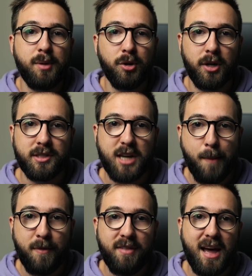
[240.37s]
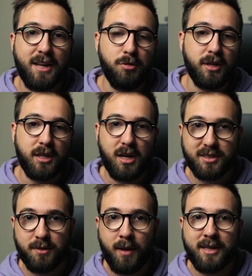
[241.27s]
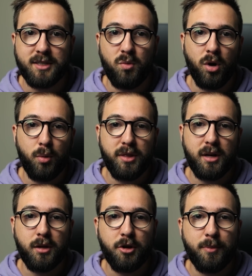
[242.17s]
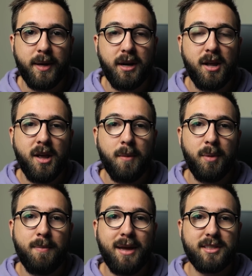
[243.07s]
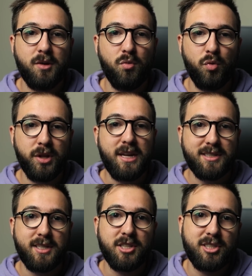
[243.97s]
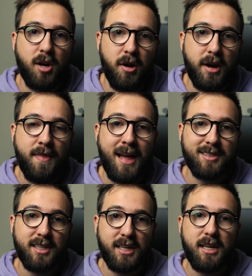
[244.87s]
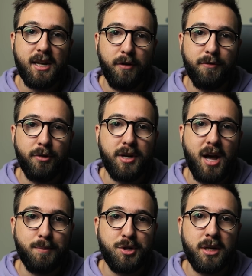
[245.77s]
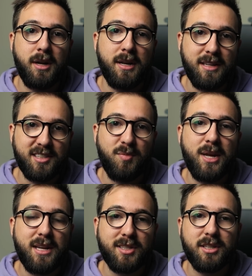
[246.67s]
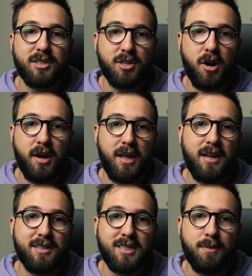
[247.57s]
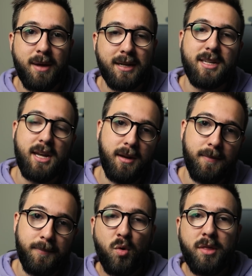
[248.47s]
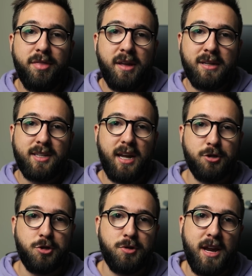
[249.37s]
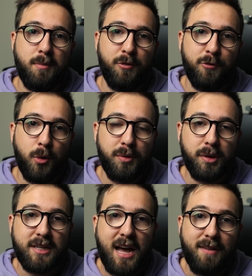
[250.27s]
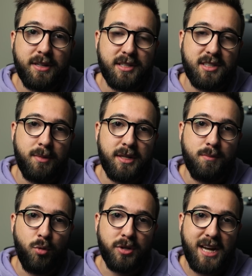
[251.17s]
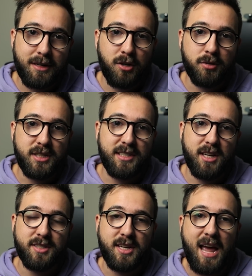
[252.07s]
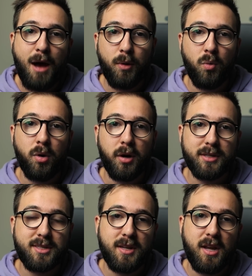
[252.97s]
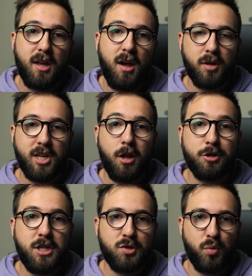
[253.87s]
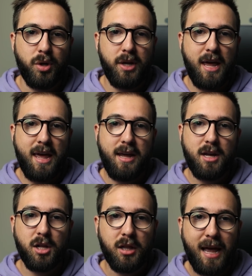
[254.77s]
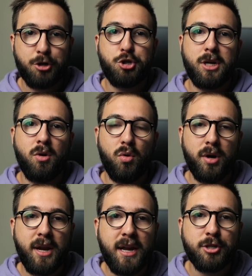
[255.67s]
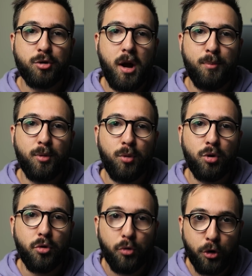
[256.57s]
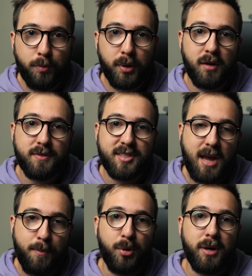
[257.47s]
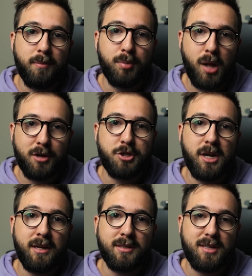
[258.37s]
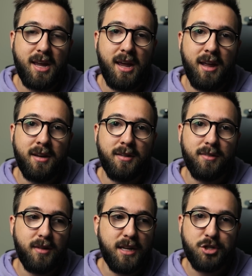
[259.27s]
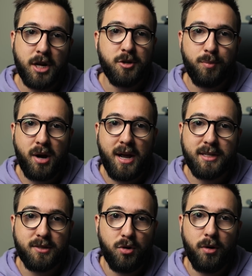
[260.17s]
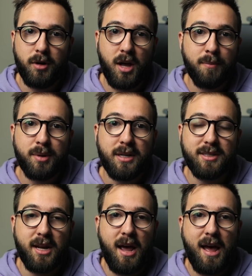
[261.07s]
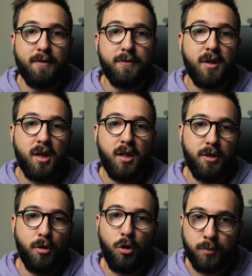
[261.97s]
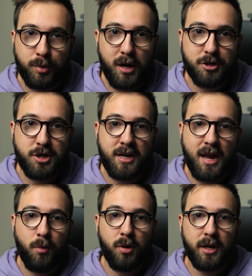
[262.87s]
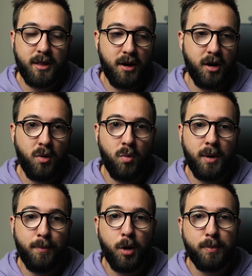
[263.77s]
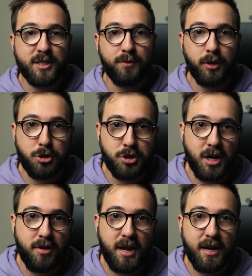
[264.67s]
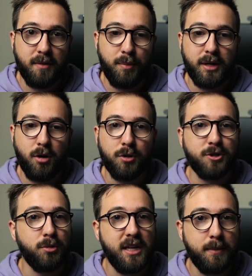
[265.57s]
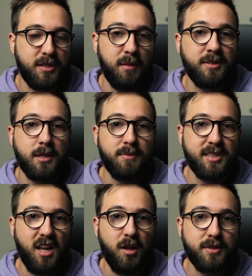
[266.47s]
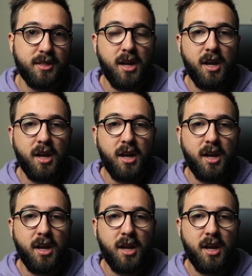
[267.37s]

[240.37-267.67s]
build on top of that. You can customize and work with it a little bit, but it makes it really easy to start. And that's the key here for adoption. It needs to be easy to start and easy to maintain. And one thing to get straight before we really dive into some of the more technical details and how it works, ontology is really a collection or an interoperable group of separate blockchains. And each enterprise or company is gonna have their own blockchain network, and they're gonna wanna purposefully share data, but also keep some to themselves.